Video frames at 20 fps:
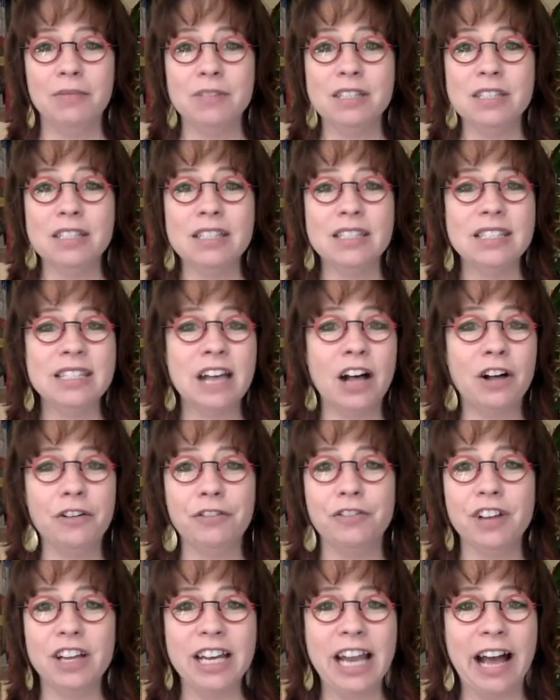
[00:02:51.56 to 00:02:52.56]

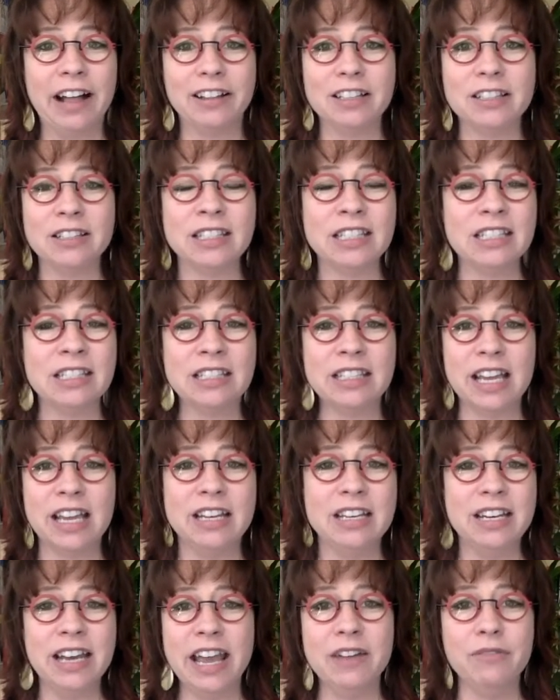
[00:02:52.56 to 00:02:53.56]
self-analysis
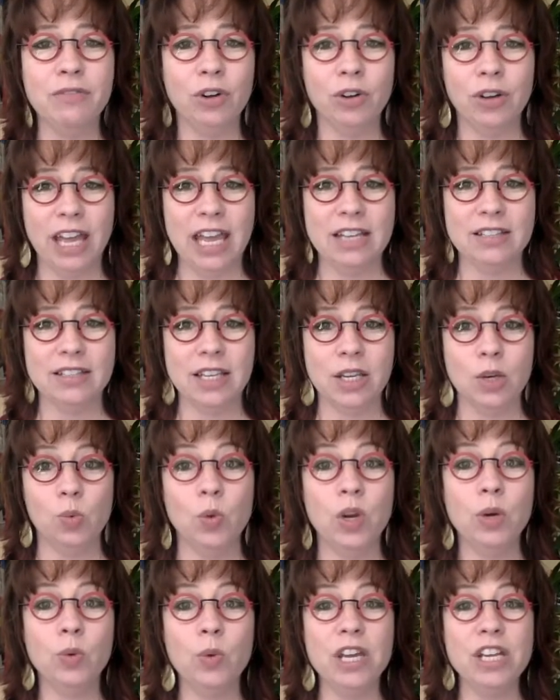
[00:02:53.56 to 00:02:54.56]
and navel gazing
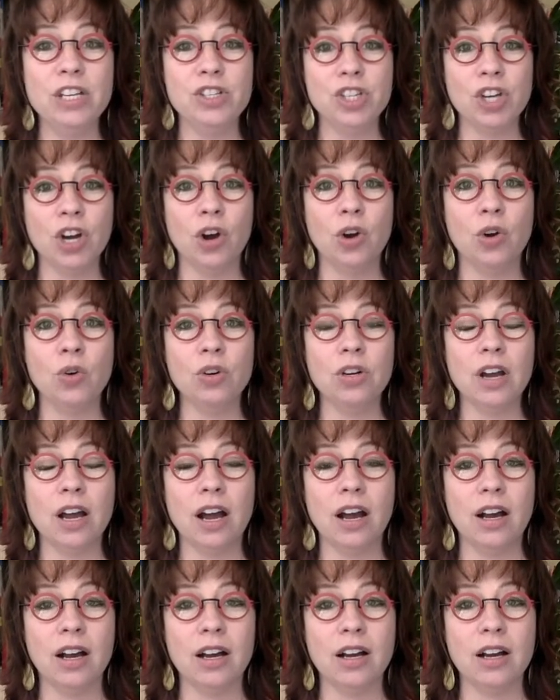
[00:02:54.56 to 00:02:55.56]
when we don't
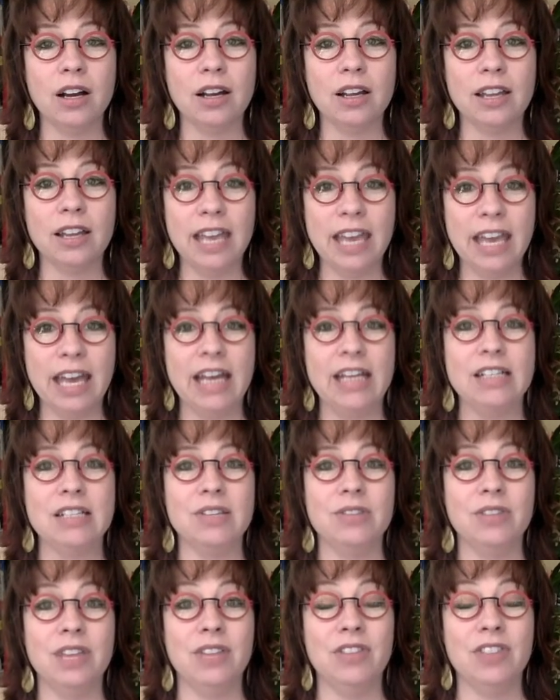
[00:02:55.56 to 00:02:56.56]
get
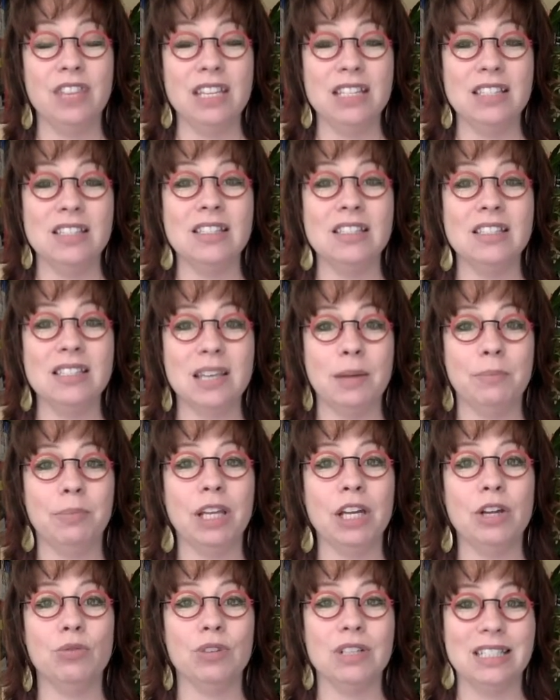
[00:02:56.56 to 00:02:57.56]
that this is
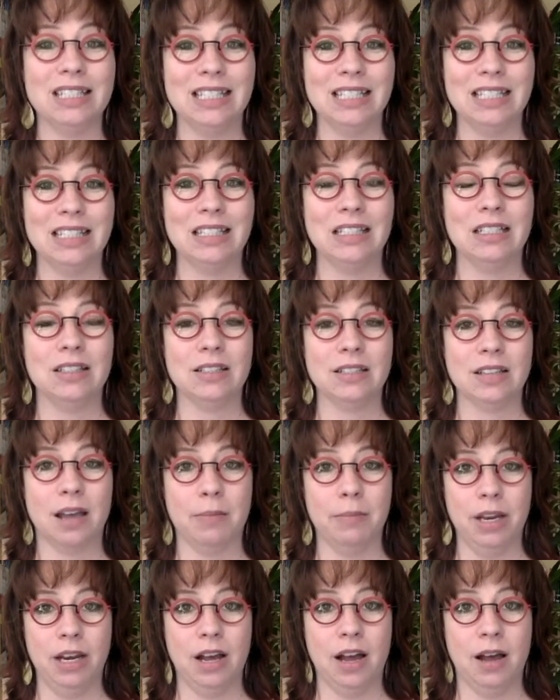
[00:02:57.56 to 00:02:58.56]
simply resistance
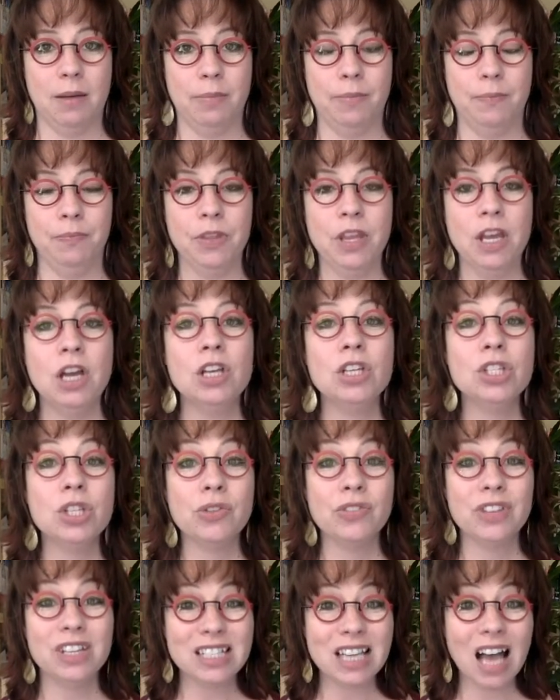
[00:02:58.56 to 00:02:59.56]
coming up. So
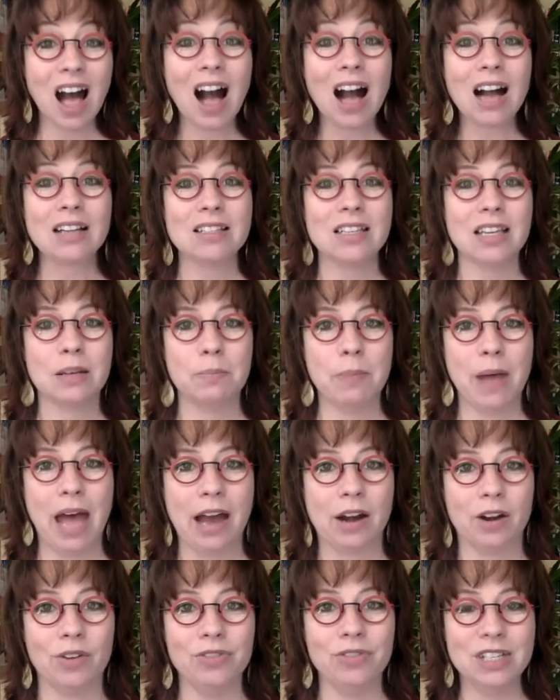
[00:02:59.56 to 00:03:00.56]
the toxic
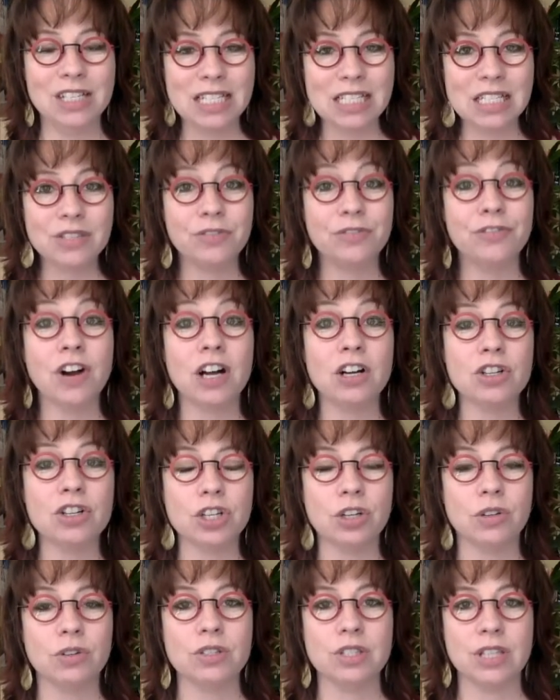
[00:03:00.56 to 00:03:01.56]
pattern, the
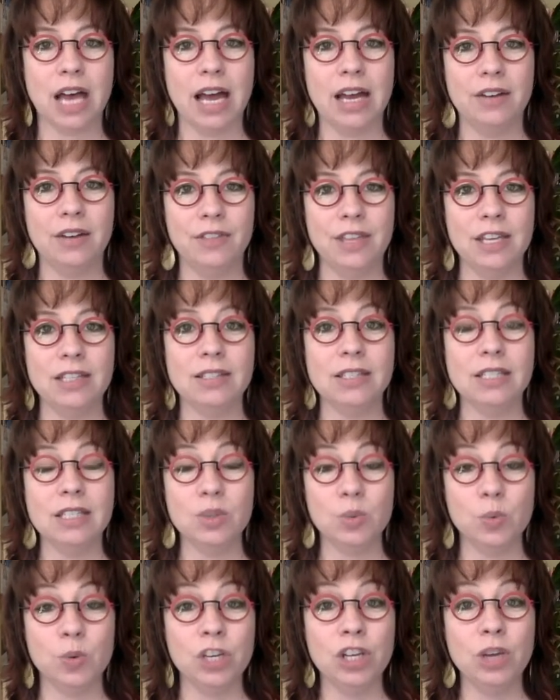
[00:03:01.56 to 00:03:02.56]
dysfunctional side of this
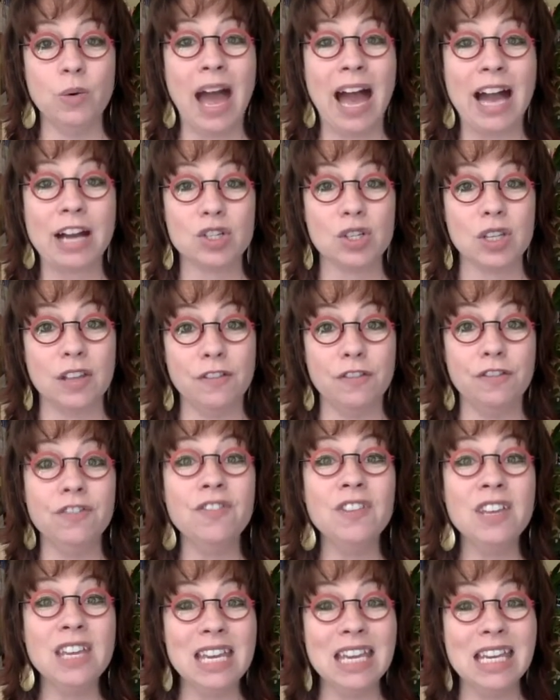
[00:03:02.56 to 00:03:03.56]
is when you actually
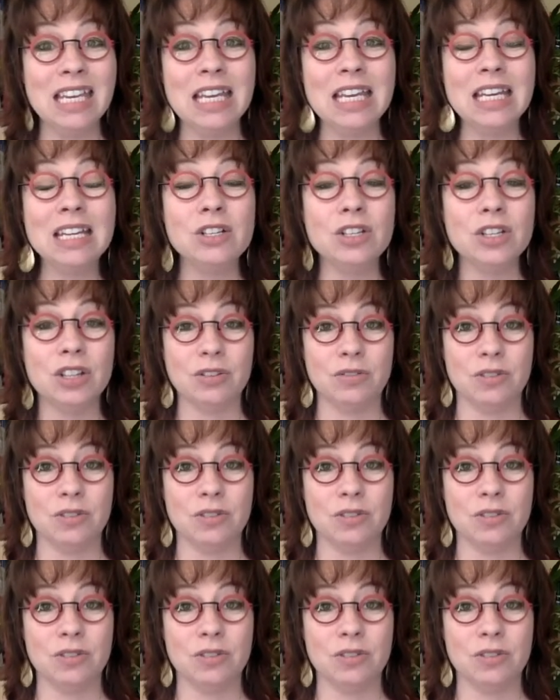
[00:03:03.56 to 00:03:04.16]
feed into the